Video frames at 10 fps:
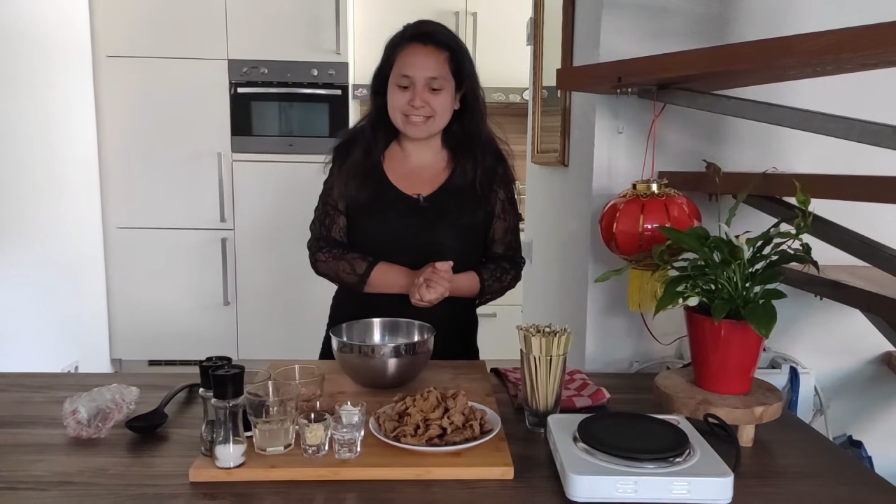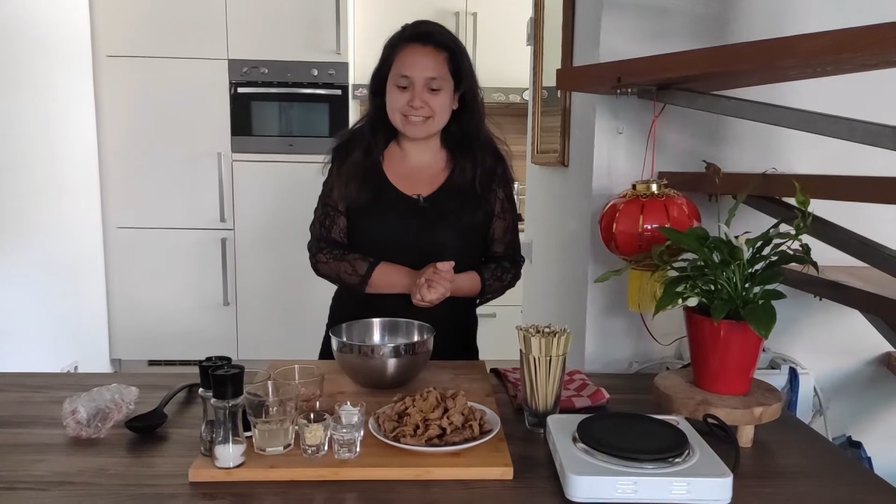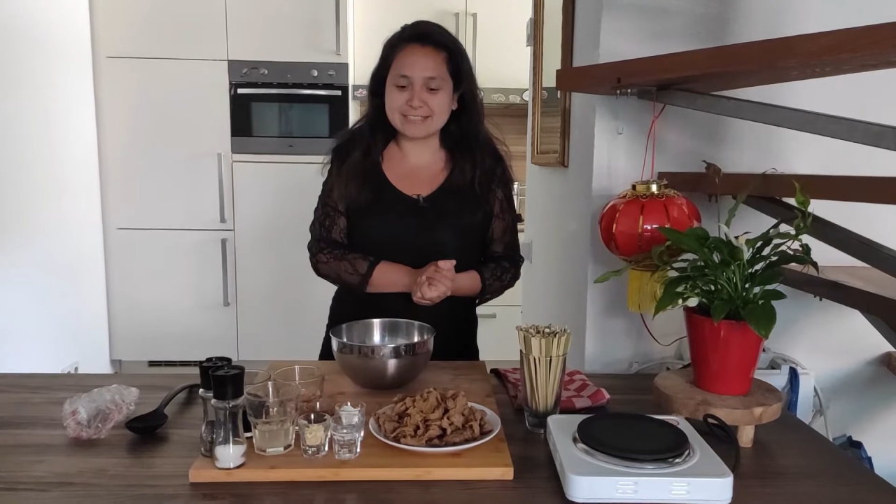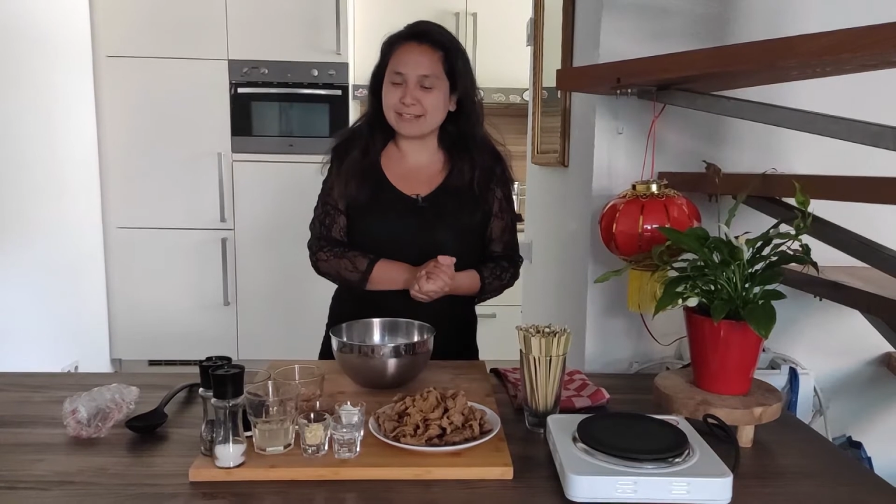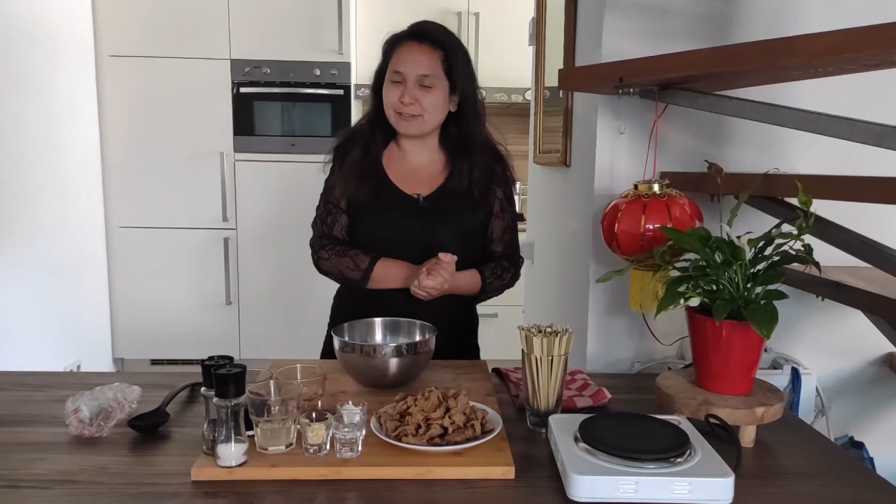
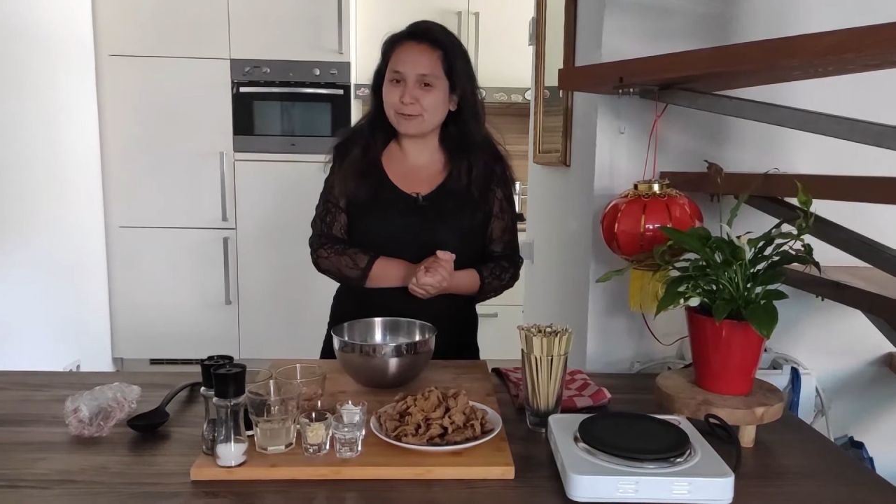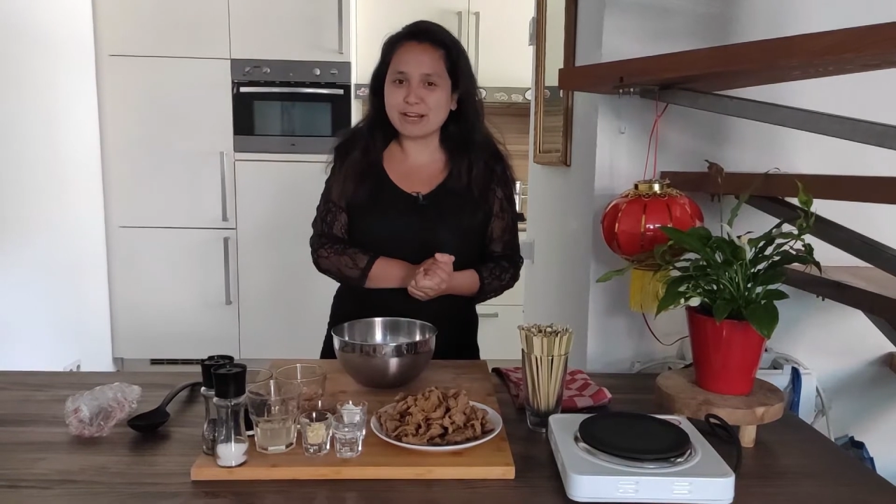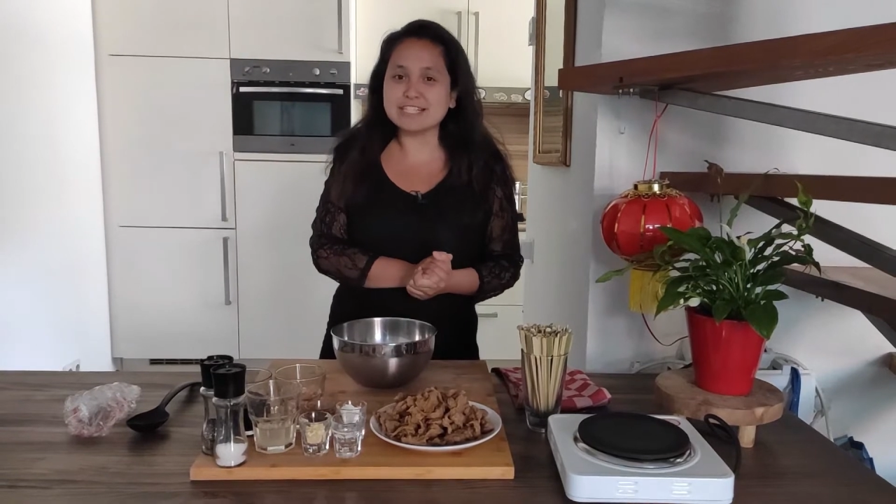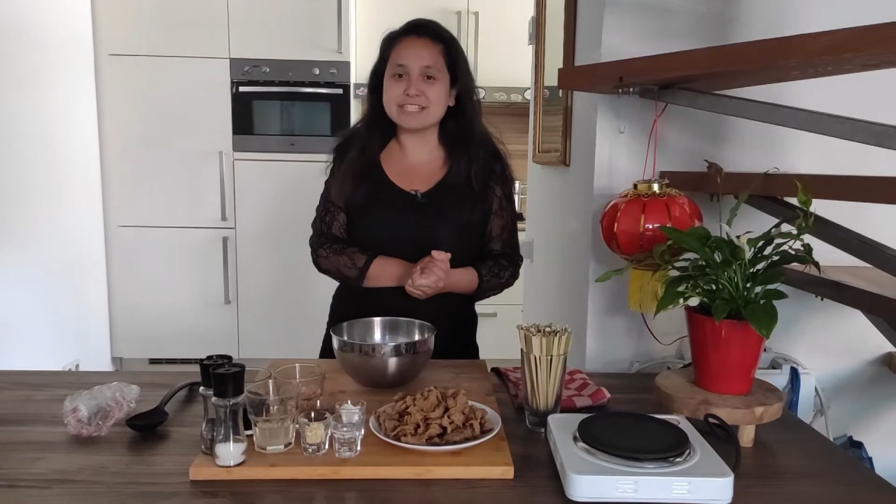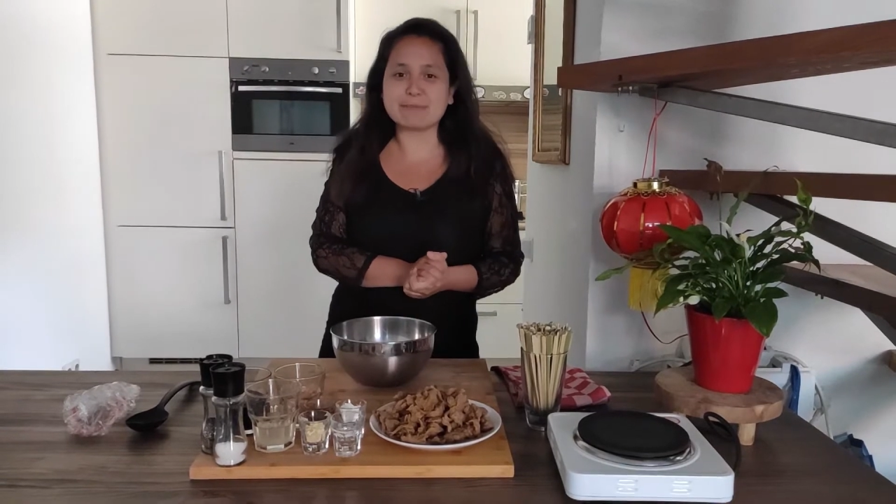It's a
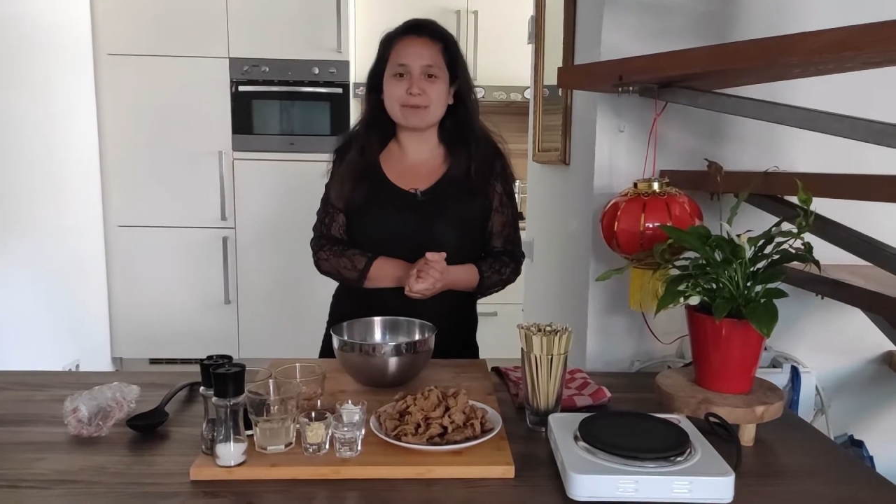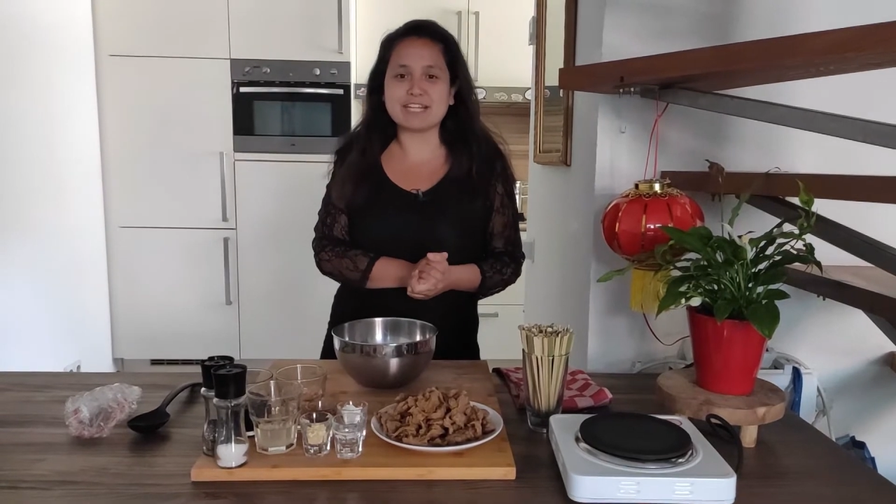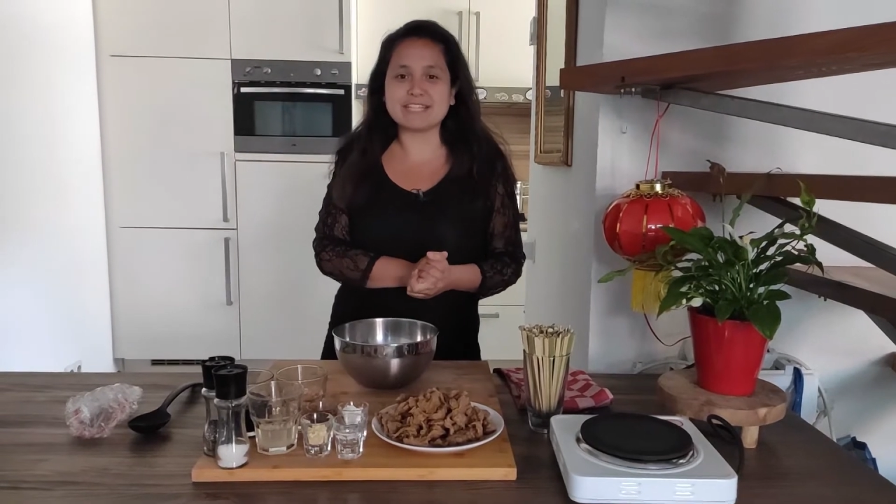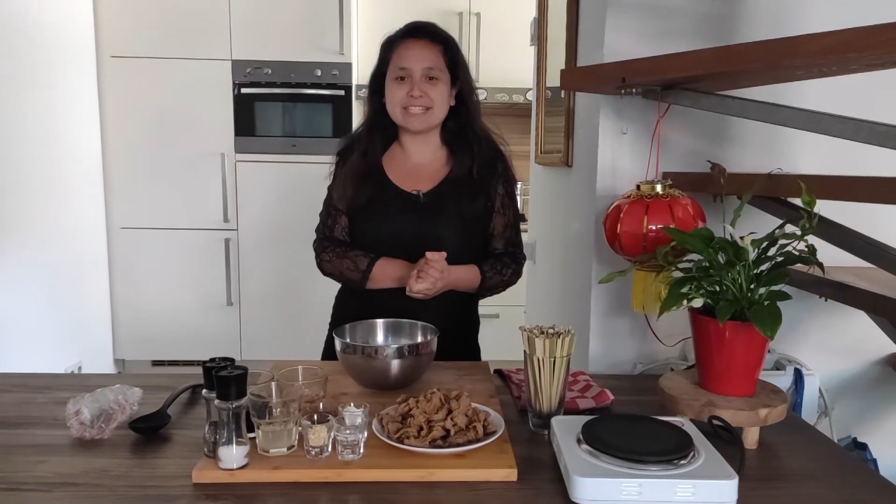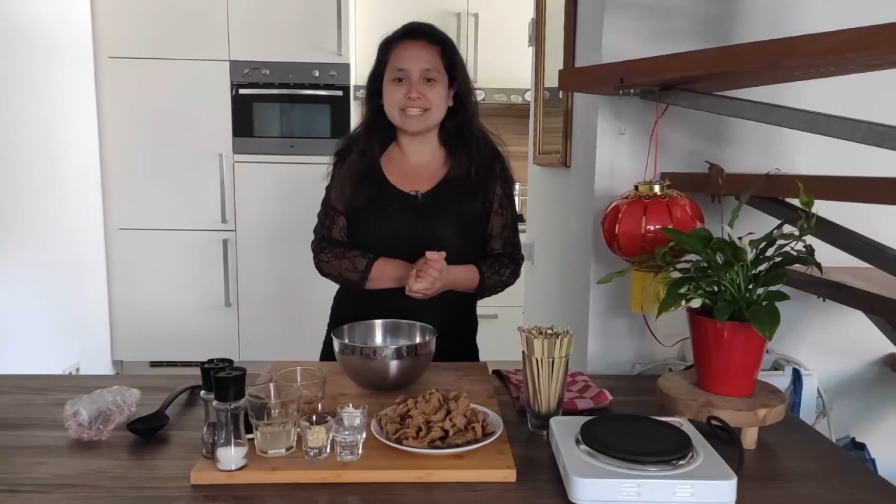great
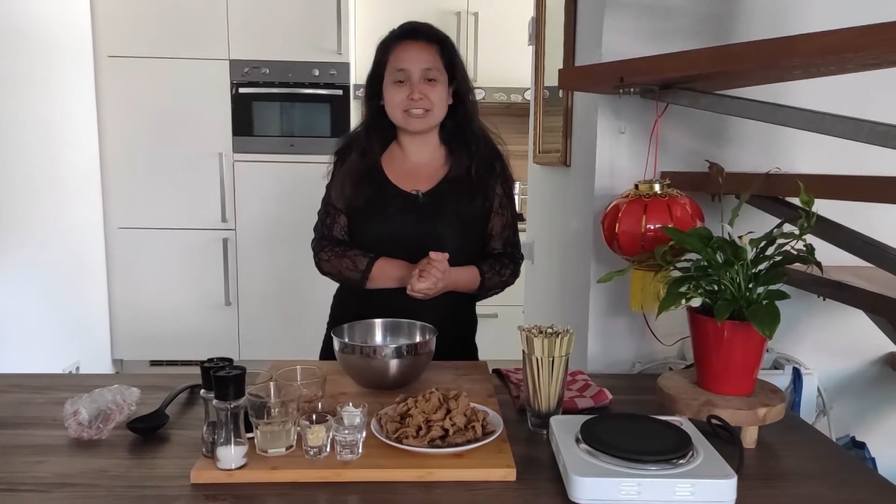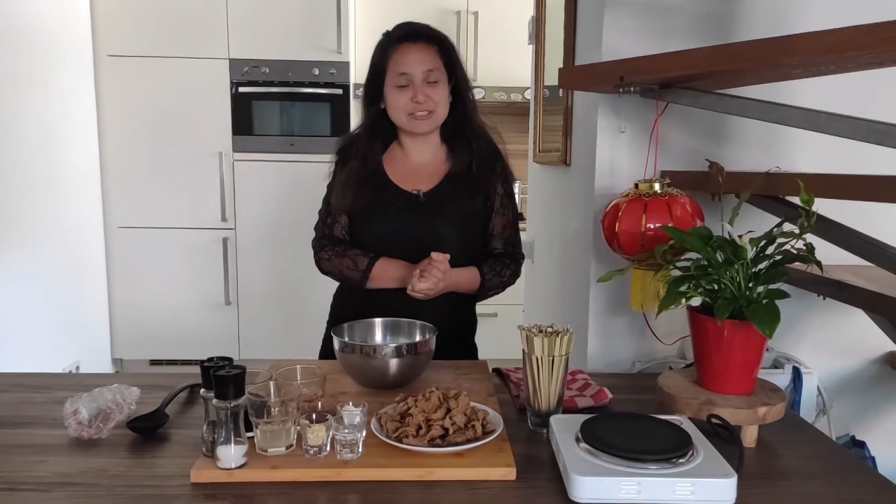Japanese dish,